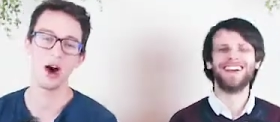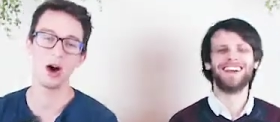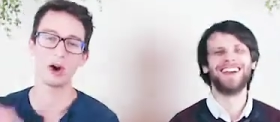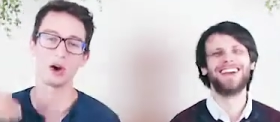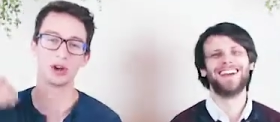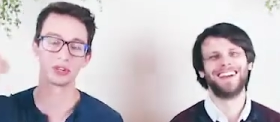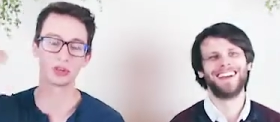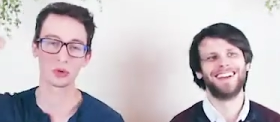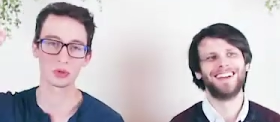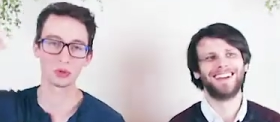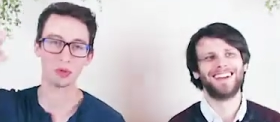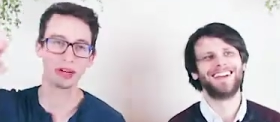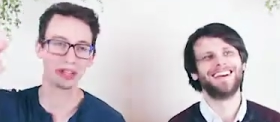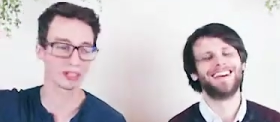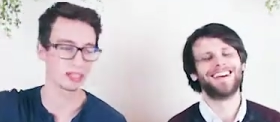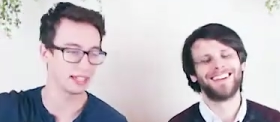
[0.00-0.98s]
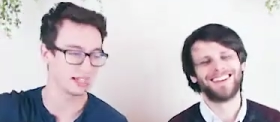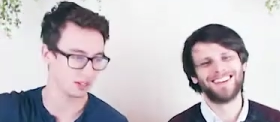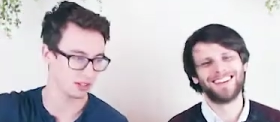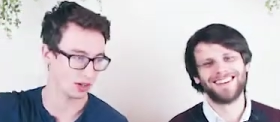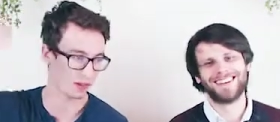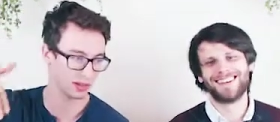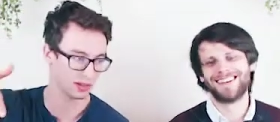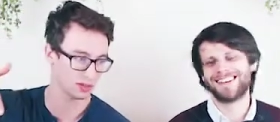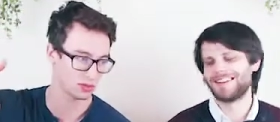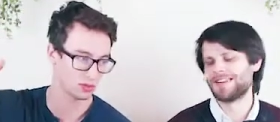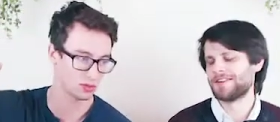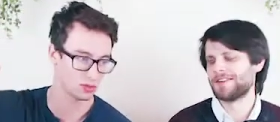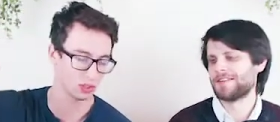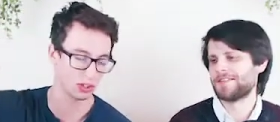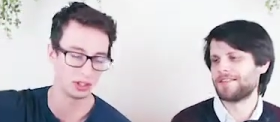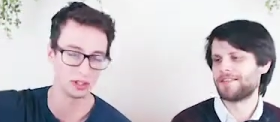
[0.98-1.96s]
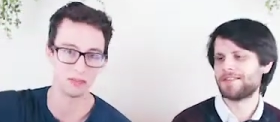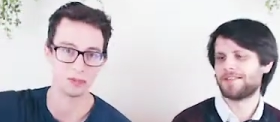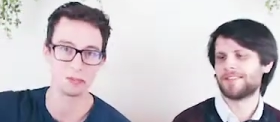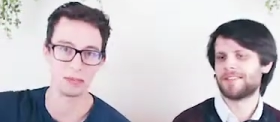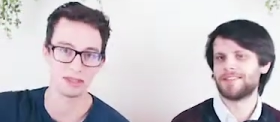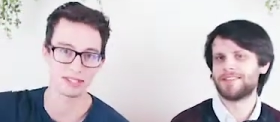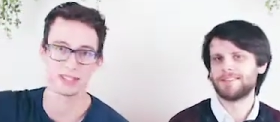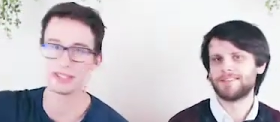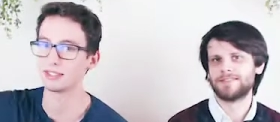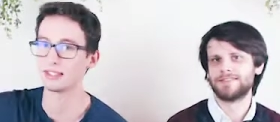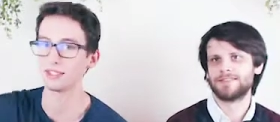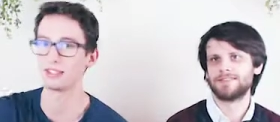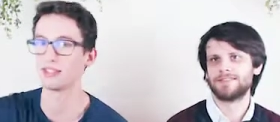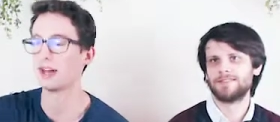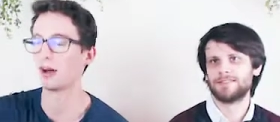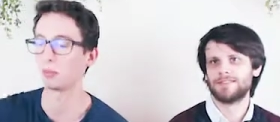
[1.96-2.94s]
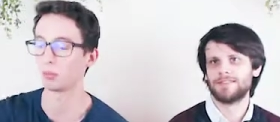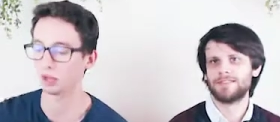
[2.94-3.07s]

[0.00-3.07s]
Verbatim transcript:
Speaker 1: our social media links, all that good business is down